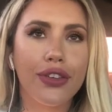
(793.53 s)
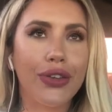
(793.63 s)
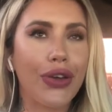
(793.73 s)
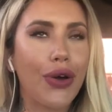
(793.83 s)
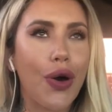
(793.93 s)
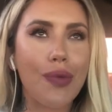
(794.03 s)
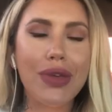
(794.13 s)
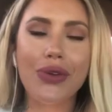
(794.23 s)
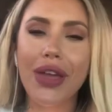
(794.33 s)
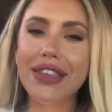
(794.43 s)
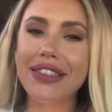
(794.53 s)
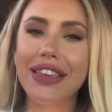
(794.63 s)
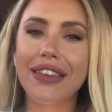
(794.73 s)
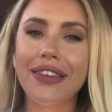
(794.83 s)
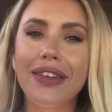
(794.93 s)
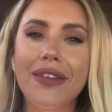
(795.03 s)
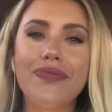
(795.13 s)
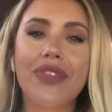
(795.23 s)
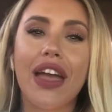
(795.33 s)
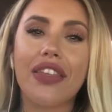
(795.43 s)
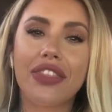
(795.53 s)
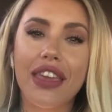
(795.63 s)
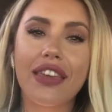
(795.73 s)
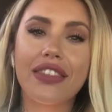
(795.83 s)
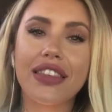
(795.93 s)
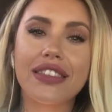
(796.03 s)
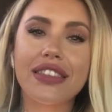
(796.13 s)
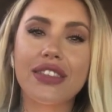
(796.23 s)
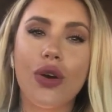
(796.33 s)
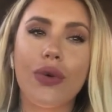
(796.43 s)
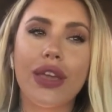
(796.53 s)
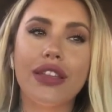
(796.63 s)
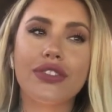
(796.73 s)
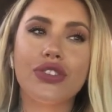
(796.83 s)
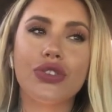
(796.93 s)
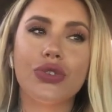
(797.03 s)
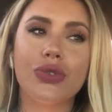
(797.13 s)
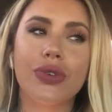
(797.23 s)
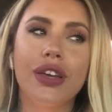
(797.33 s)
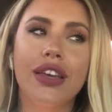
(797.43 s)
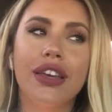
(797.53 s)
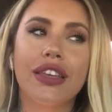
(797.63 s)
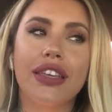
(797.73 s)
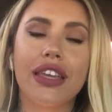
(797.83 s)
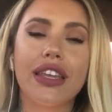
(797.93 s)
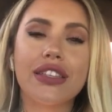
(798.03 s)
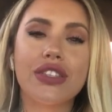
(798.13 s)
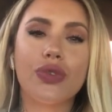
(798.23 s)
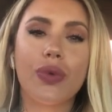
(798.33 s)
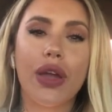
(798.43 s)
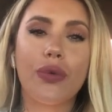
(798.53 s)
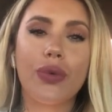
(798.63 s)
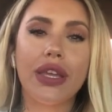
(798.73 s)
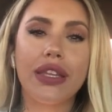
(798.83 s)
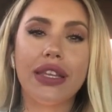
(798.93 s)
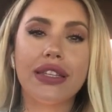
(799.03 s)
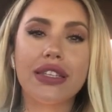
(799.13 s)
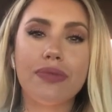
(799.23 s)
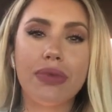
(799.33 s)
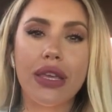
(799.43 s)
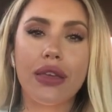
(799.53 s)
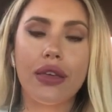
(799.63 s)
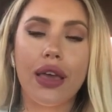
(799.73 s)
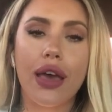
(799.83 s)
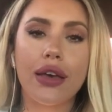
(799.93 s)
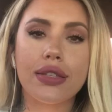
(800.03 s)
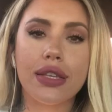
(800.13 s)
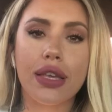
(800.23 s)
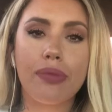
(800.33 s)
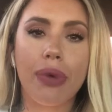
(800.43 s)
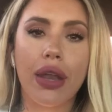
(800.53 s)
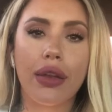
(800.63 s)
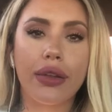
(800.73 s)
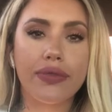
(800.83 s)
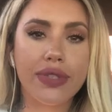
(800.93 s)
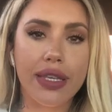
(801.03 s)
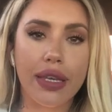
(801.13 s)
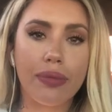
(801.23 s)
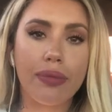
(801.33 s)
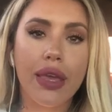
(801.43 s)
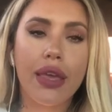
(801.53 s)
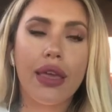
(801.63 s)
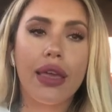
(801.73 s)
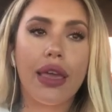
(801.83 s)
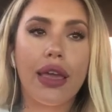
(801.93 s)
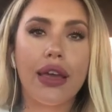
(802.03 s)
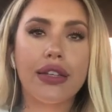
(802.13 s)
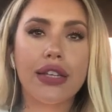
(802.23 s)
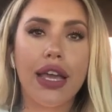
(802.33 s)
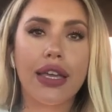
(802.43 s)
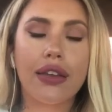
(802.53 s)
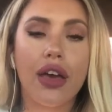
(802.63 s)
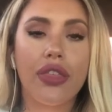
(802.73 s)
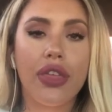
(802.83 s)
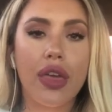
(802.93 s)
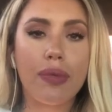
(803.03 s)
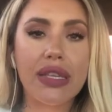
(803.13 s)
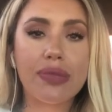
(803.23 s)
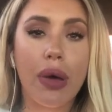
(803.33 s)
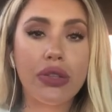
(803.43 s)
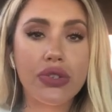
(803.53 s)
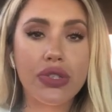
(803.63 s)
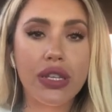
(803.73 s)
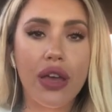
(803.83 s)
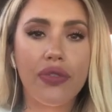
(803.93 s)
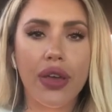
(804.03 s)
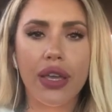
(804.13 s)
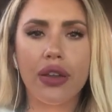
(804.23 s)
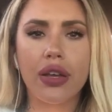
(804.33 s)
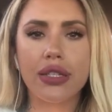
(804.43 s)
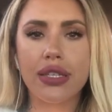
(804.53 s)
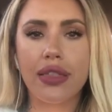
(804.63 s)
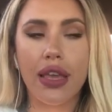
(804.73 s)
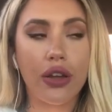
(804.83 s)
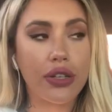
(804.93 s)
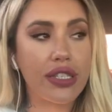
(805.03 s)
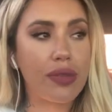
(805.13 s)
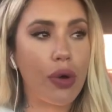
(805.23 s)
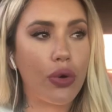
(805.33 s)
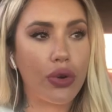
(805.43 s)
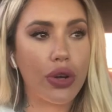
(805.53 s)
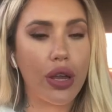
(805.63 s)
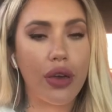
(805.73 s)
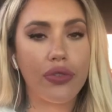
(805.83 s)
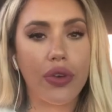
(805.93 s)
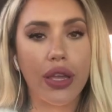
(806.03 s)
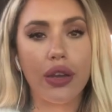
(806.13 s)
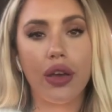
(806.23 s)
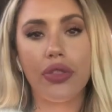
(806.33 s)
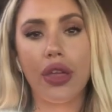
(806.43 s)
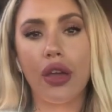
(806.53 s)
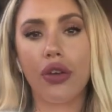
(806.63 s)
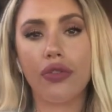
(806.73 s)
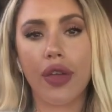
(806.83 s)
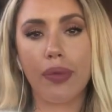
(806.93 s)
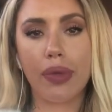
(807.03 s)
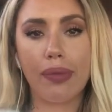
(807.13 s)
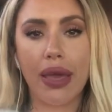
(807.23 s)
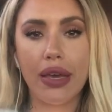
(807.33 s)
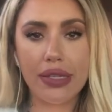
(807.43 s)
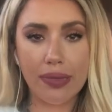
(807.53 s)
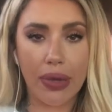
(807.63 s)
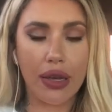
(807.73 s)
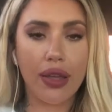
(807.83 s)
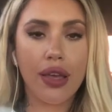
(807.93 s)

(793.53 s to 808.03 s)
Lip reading: you can call me crazy, I think this is going to get us to where we need to be as a competitive team. And I cannot thank my sponsors enough. I cannot thank our team owner enough. I cannot thank our family, my husband,